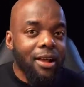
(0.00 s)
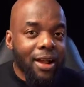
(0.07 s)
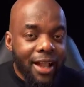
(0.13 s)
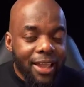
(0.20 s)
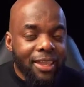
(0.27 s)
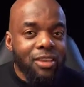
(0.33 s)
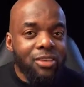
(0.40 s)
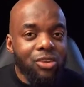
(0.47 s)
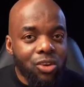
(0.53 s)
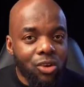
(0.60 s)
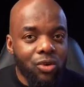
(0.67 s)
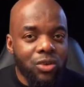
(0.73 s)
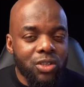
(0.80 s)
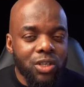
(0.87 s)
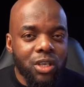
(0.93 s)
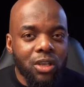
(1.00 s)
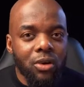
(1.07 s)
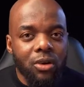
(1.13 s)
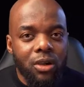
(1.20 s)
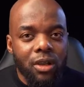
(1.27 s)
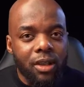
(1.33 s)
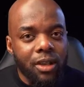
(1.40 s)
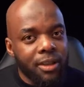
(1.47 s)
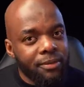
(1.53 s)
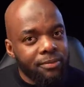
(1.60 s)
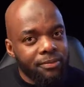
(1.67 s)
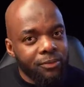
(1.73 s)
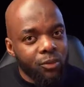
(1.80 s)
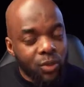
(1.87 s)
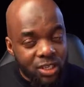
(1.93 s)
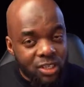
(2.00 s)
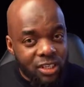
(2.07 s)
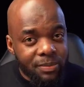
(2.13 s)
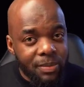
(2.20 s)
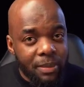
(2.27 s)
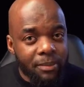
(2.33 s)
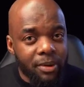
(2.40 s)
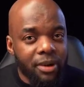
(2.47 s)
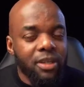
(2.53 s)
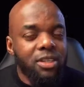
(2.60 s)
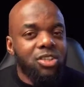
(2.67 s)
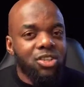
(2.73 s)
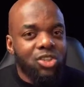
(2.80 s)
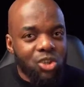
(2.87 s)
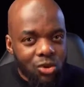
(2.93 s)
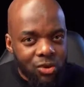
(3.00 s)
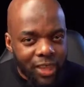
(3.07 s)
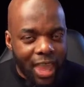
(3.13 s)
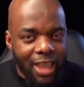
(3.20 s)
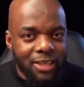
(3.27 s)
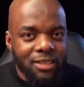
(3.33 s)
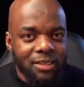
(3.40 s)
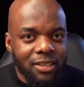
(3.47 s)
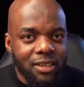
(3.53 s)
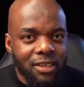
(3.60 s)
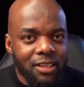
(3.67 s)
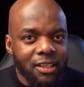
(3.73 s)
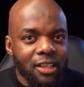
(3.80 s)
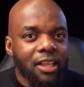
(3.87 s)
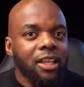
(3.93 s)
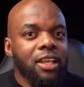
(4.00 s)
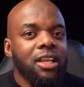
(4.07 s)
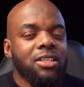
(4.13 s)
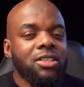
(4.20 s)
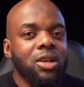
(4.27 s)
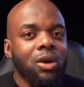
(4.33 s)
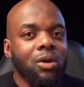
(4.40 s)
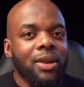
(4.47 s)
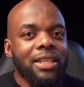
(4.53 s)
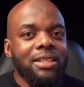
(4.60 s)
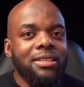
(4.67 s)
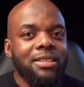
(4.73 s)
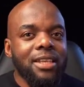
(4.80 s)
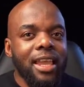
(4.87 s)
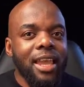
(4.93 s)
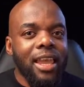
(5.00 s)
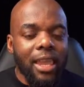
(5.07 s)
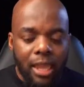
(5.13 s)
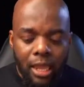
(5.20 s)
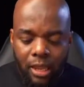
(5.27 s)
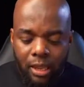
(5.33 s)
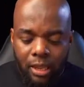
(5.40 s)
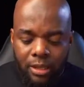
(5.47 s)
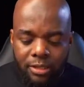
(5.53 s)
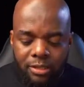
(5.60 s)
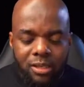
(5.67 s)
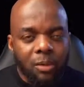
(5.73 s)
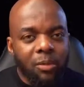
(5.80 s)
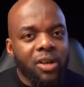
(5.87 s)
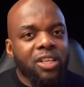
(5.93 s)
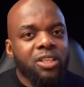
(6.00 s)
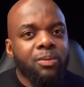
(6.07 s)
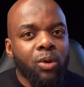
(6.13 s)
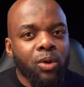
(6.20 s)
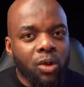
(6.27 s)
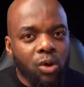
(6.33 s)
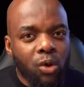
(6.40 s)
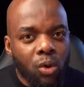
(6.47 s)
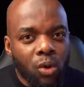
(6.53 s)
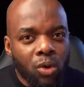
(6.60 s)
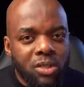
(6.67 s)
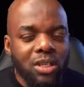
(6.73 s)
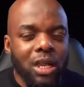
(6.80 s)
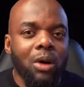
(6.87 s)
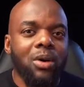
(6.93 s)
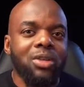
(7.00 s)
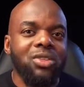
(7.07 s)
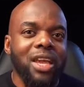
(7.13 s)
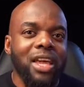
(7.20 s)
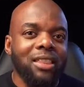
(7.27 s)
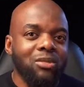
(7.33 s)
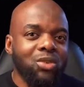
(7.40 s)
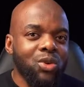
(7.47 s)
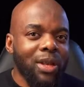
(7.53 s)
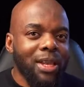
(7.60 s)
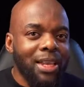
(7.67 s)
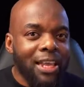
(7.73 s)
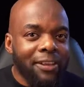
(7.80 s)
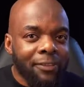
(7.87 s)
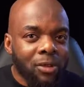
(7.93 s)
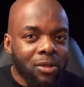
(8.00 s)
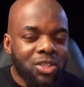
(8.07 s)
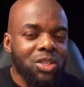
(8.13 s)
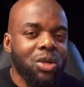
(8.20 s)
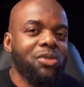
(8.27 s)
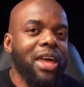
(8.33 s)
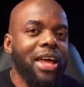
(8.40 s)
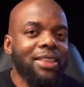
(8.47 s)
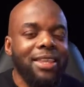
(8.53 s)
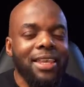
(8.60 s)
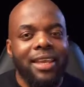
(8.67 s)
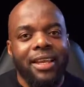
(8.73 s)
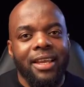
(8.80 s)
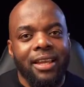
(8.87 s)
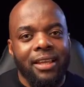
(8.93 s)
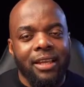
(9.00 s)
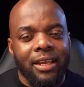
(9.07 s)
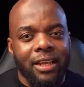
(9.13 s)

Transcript: I can use Wishlist Member to do that. So let's say someone has bought a course. I want to add them to a level so that they're